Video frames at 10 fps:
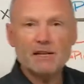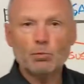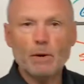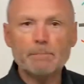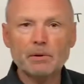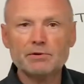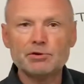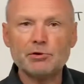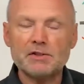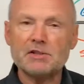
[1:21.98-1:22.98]
of what builds
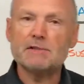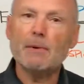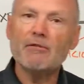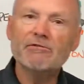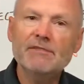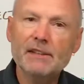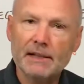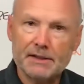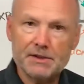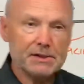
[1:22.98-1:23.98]
trust is about
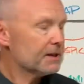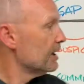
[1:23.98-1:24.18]
feelings,